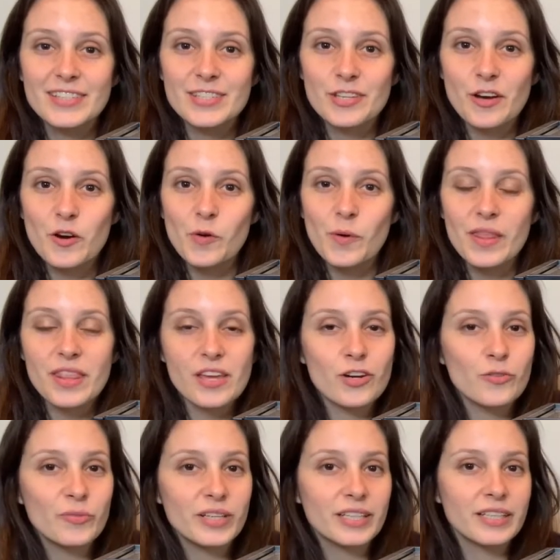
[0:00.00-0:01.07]
so they
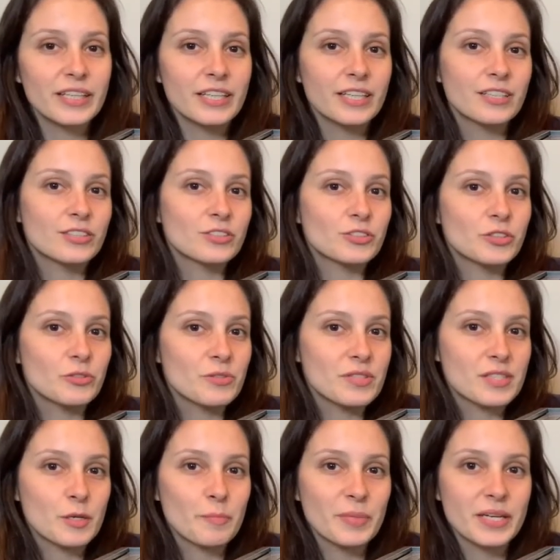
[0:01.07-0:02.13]
don't really lose
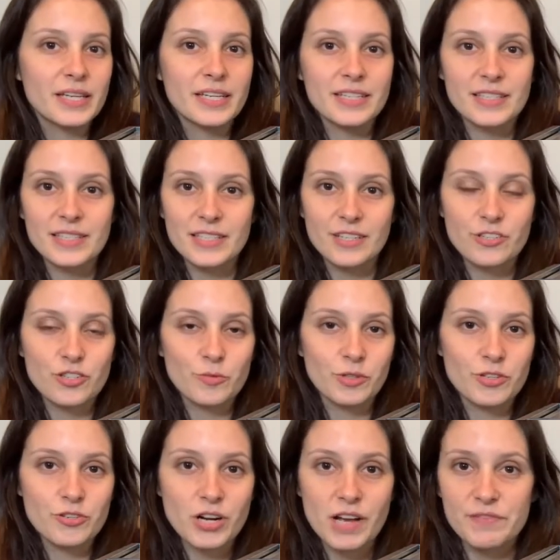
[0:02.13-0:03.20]
the big instinctual
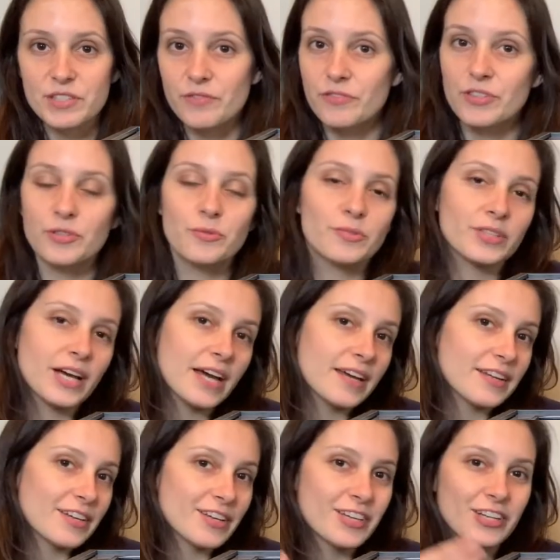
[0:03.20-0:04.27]
drives. If you
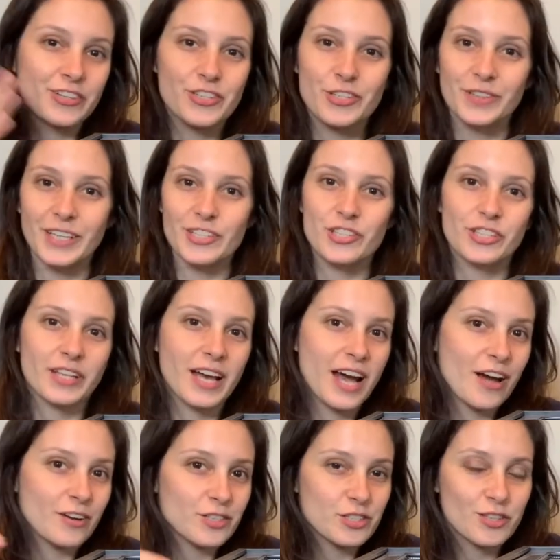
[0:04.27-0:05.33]
let your tarantula
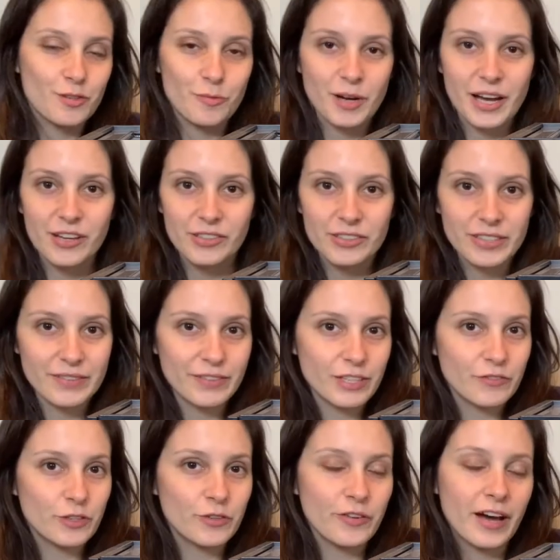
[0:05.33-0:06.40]
out into the wild, even
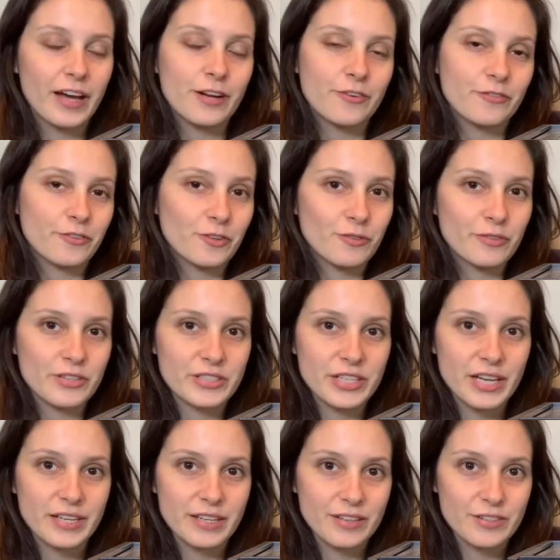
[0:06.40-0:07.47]
if you've had it for over
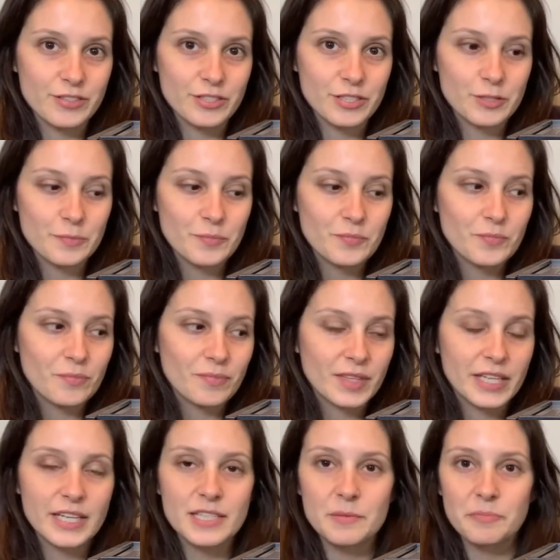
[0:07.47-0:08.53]
10 years,
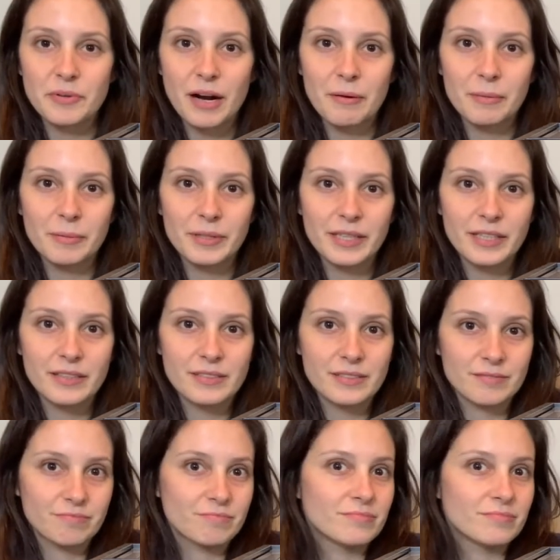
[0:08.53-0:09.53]
it's probably